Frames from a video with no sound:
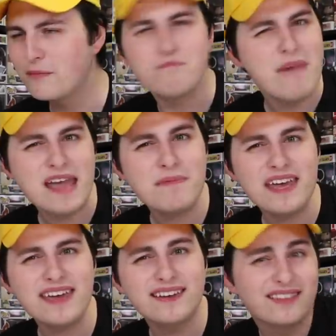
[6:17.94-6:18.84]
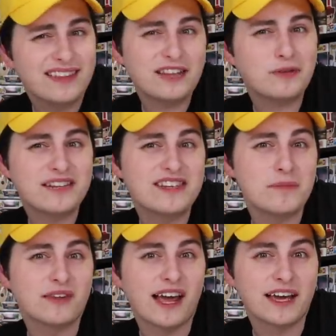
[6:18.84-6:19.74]
Maybe? That's what it
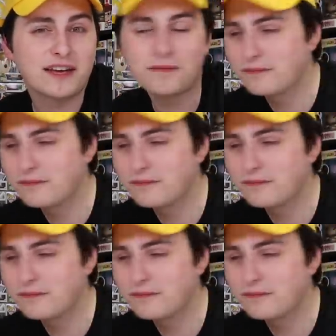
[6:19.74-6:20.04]
seems like.